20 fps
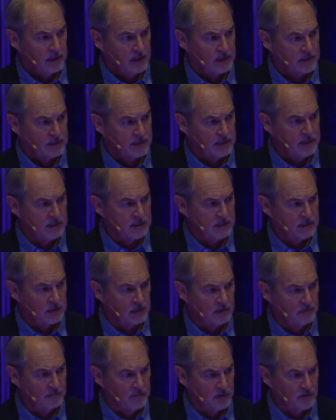a season
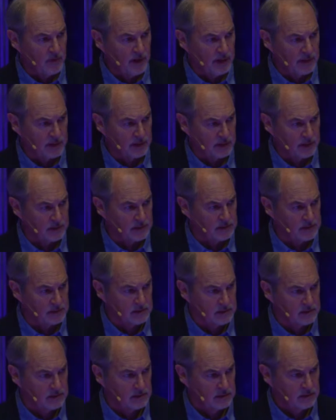of miraculous
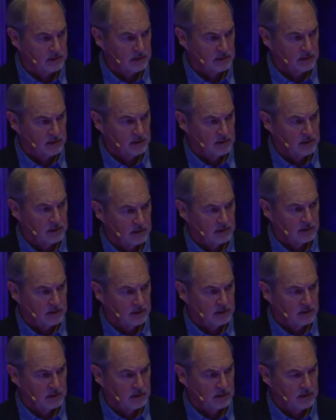
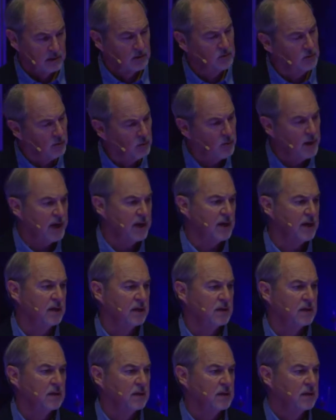Go away
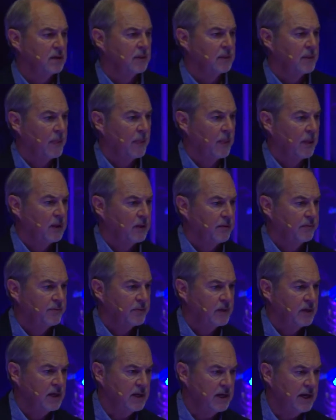
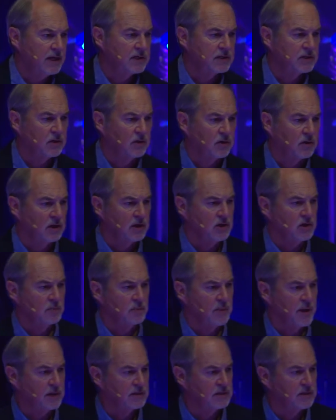and ask God, like your
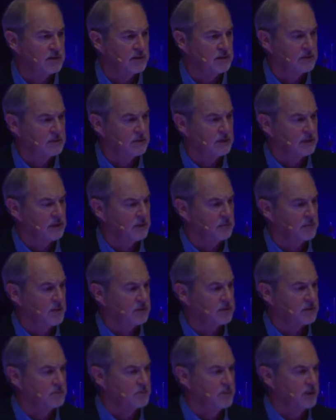pastor has said, like
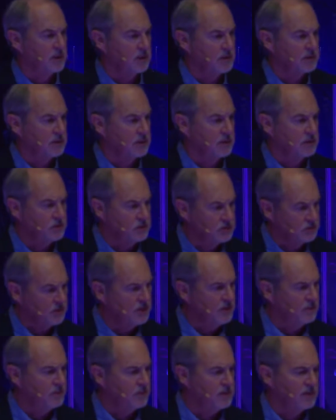Pastor Bernie is saying, and
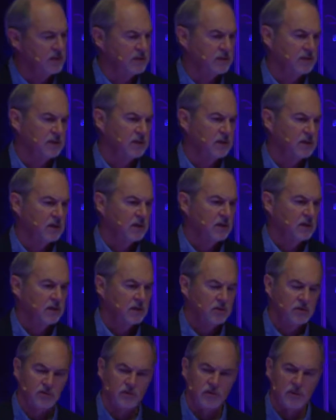dream these
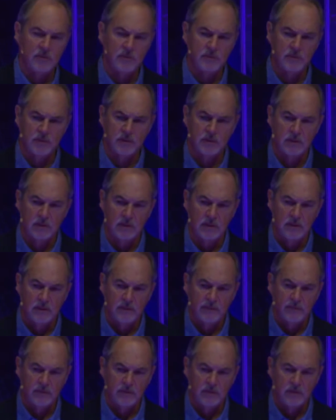dreams.
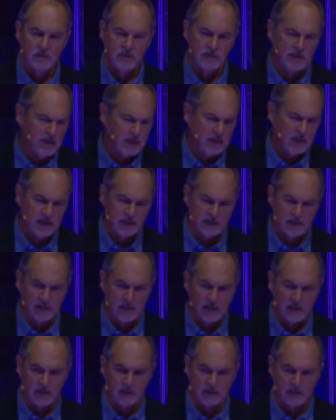See these
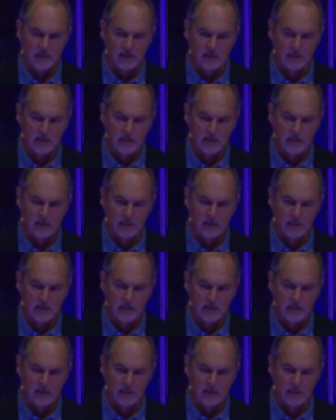things.